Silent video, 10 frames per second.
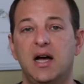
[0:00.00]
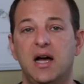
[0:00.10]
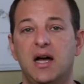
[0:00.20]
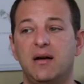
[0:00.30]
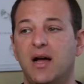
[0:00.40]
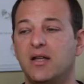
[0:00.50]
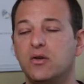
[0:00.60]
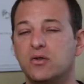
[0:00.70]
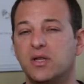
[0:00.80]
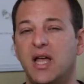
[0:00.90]
I
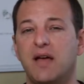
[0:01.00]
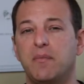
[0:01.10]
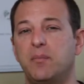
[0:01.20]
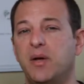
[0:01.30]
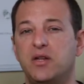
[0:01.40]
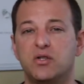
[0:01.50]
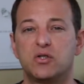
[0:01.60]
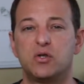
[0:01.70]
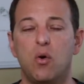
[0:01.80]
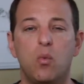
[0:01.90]
usually have my
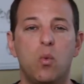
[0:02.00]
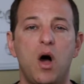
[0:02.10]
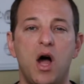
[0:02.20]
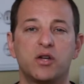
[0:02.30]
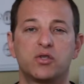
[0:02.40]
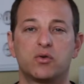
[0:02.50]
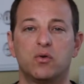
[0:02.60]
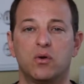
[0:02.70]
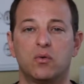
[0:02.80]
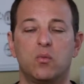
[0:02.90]
patients don't wash
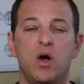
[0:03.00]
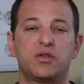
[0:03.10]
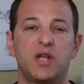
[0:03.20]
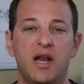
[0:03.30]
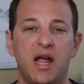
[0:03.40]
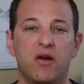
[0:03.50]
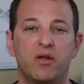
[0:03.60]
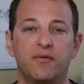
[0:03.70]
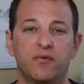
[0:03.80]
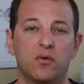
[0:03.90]
that
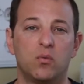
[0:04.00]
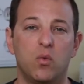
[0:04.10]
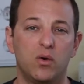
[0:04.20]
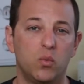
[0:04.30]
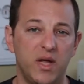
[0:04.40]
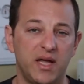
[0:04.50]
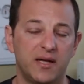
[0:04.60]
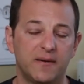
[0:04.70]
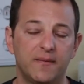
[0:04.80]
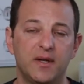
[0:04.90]
area for 1 week,